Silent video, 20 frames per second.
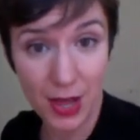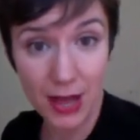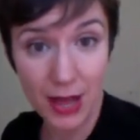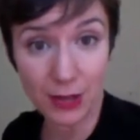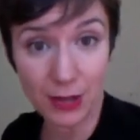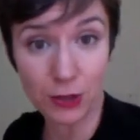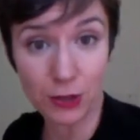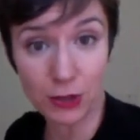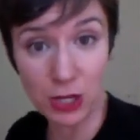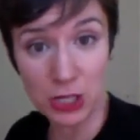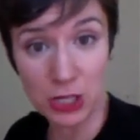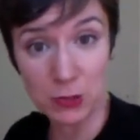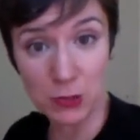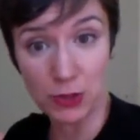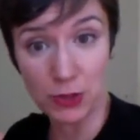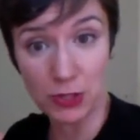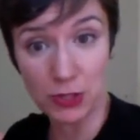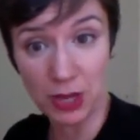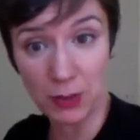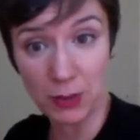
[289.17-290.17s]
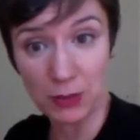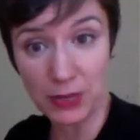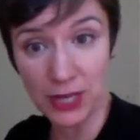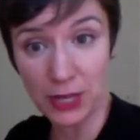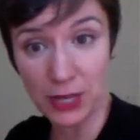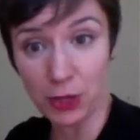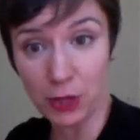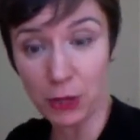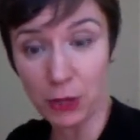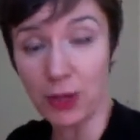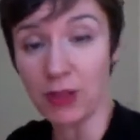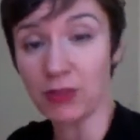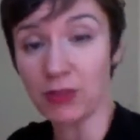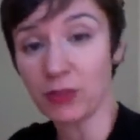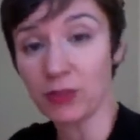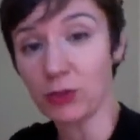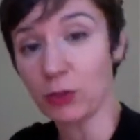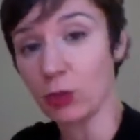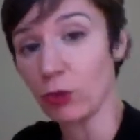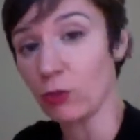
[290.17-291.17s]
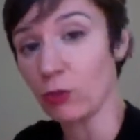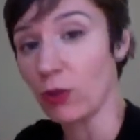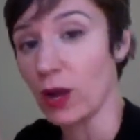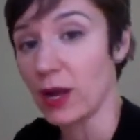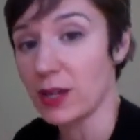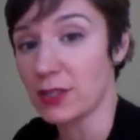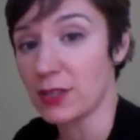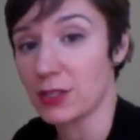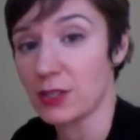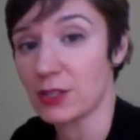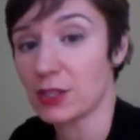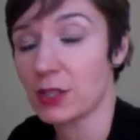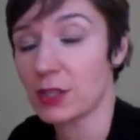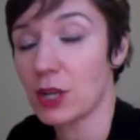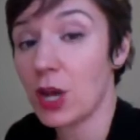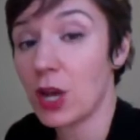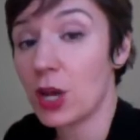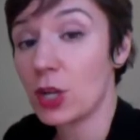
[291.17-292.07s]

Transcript: As your chest bones come together, your pelvic floor rises.